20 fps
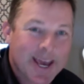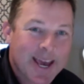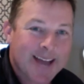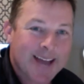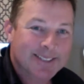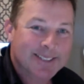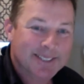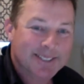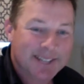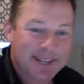
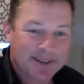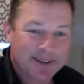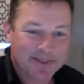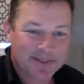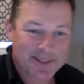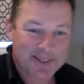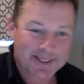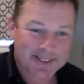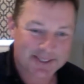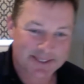outset
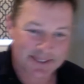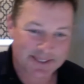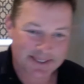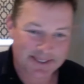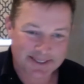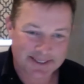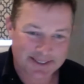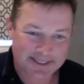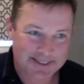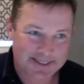of
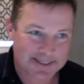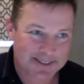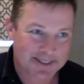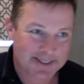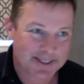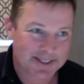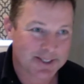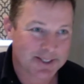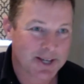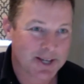this
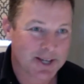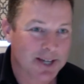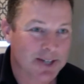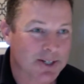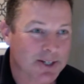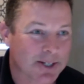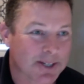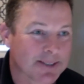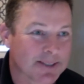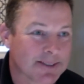
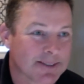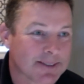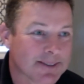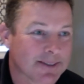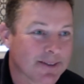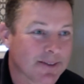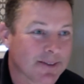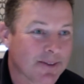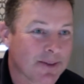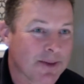
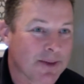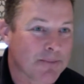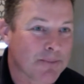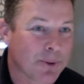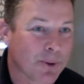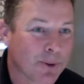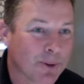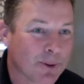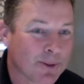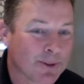discussion the
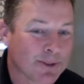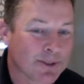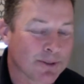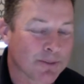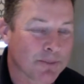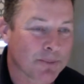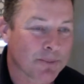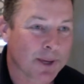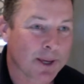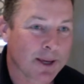importance
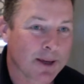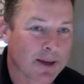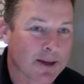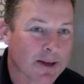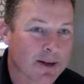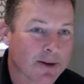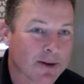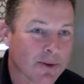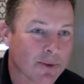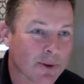of being
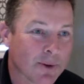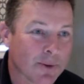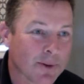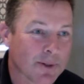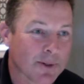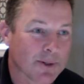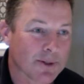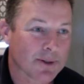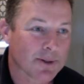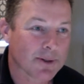
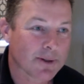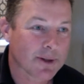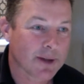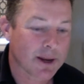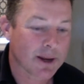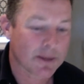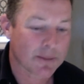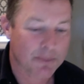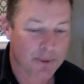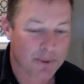congruent
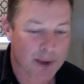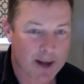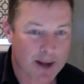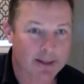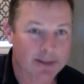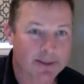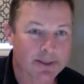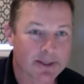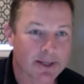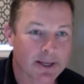and
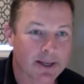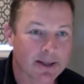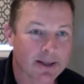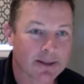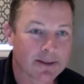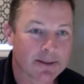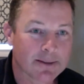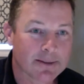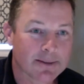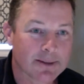
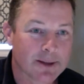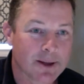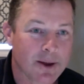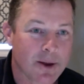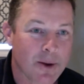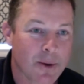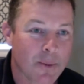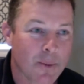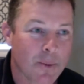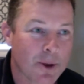practicing
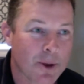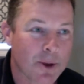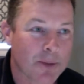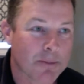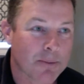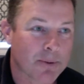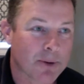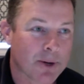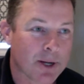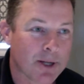what you
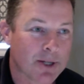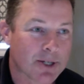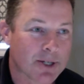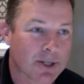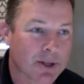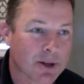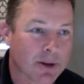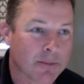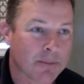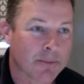preach,
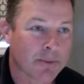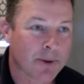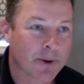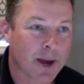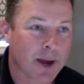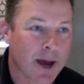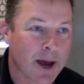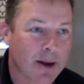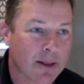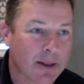and that I'm
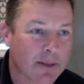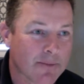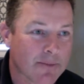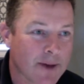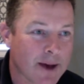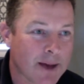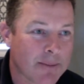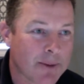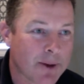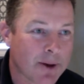proud of
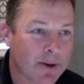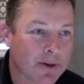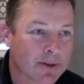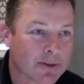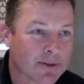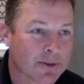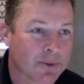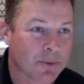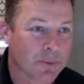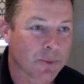farm
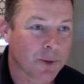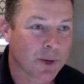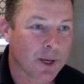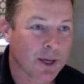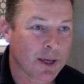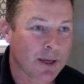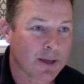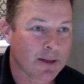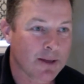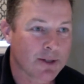owners that
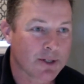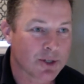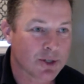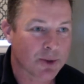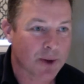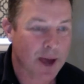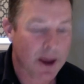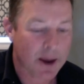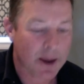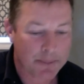we
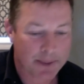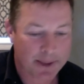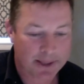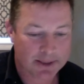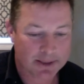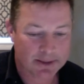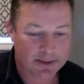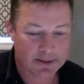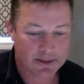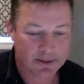do our
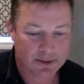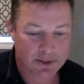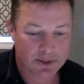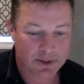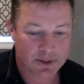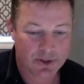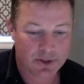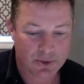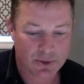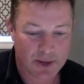best to
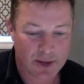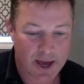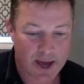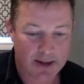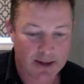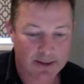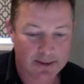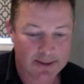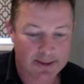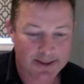do
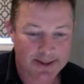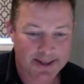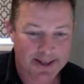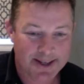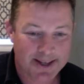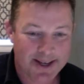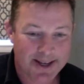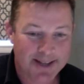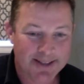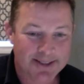that.
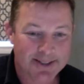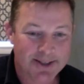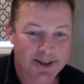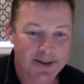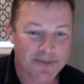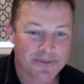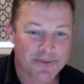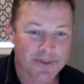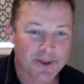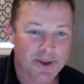And
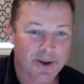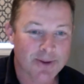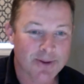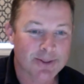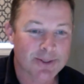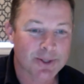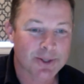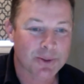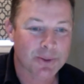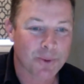so for
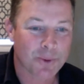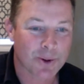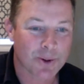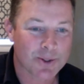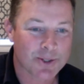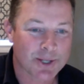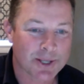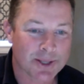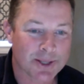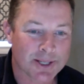those that are
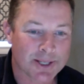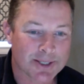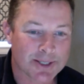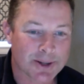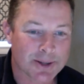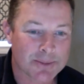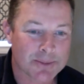watching this, I'm